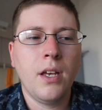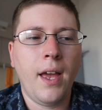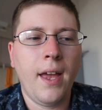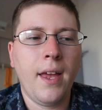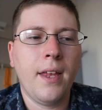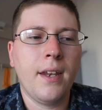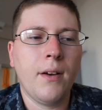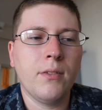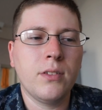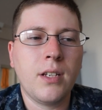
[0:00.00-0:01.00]
And
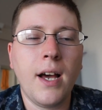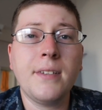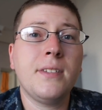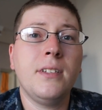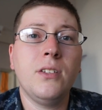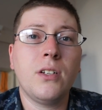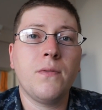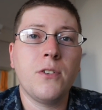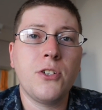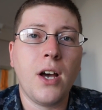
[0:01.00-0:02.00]
I was constantly looking
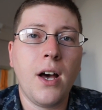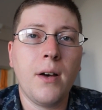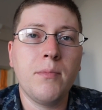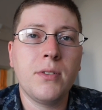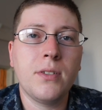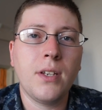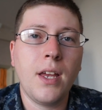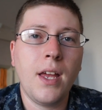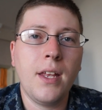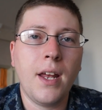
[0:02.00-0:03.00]
for jobs
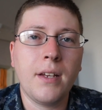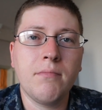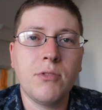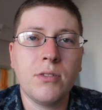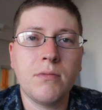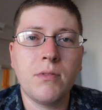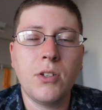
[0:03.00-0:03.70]
and I just